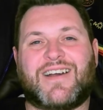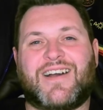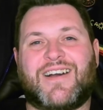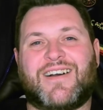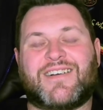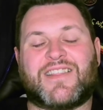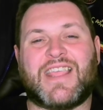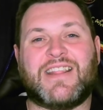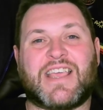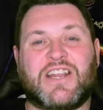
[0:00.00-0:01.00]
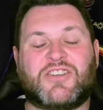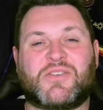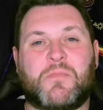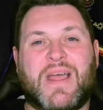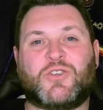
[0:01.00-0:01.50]
I think they're going to
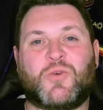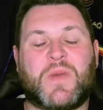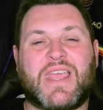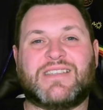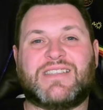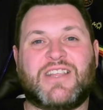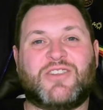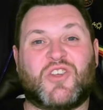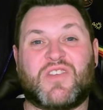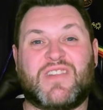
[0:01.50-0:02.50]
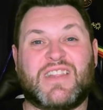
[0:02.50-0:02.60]
just match up against each other,